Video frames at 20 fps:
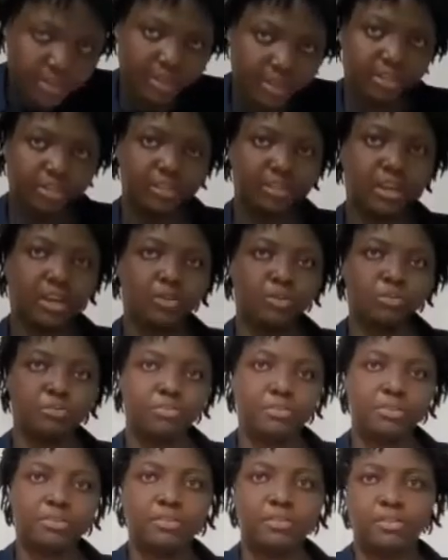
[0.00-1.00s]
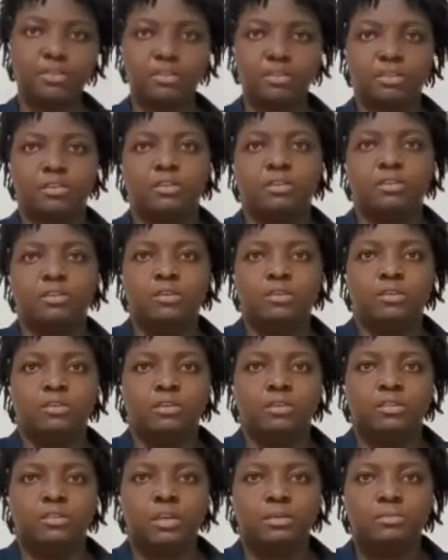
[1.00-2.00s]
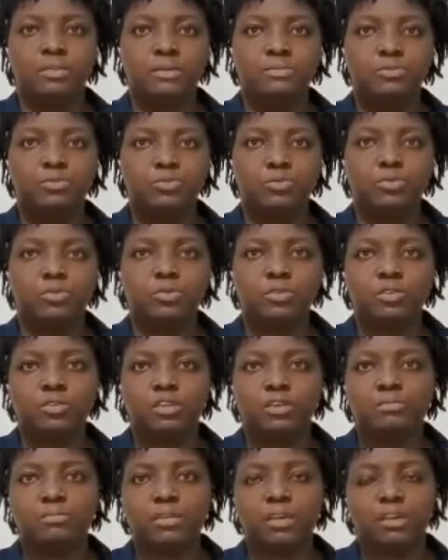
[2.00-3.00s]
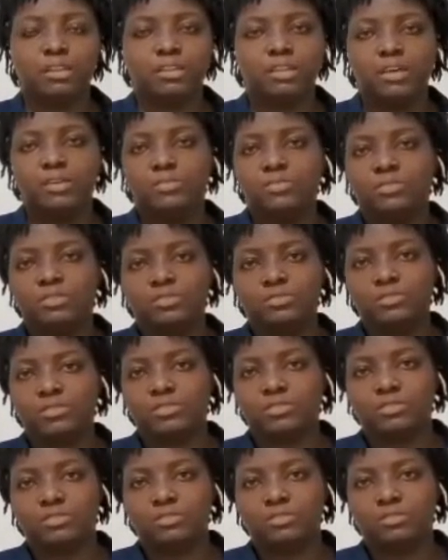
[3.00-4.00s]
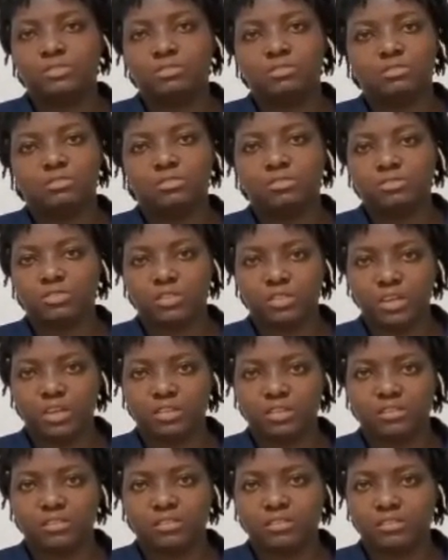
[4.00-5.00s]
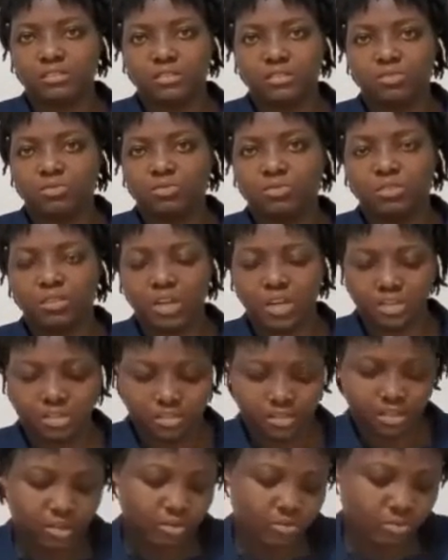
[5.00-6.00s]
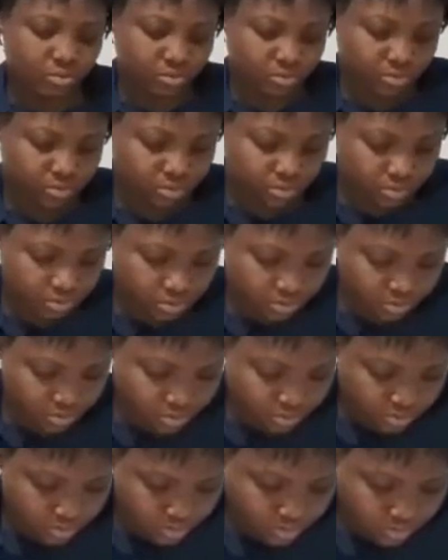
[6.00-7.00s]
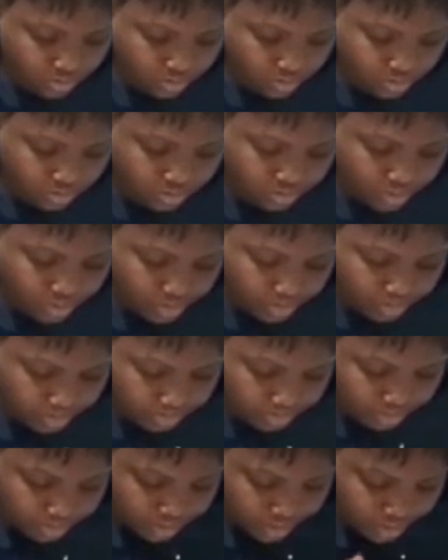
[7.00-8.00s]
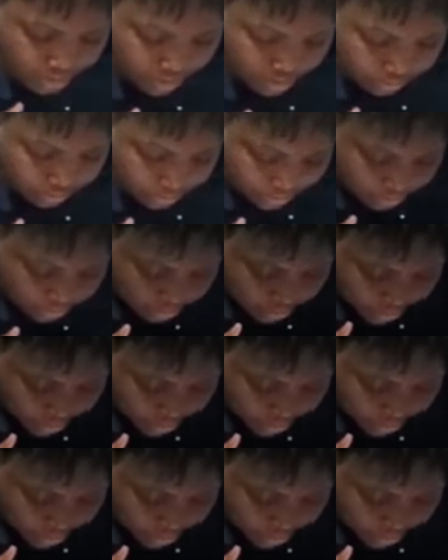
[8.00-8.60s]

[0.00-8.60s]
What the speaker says: and shallow breathing. Sometimes you call them and they are not even conscious. They will not answer you. So then you'll be able to say this person